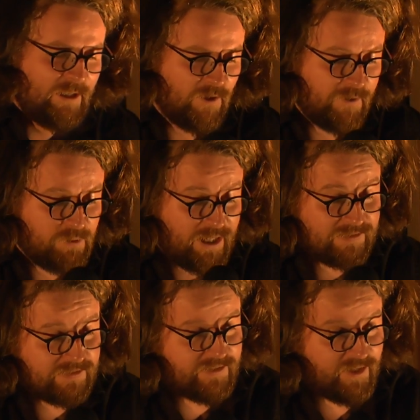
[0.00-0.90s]
other
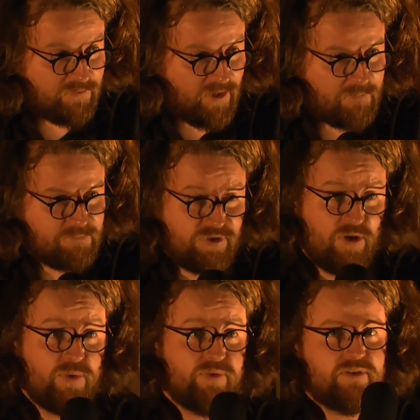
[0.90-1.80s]
places, and I write
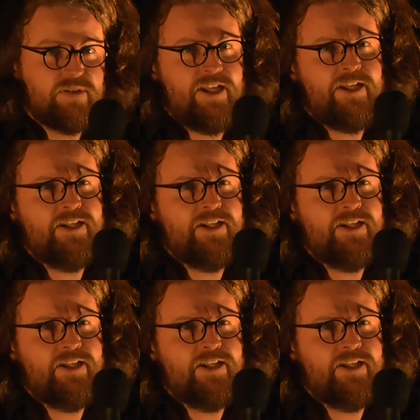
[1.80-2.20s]
prose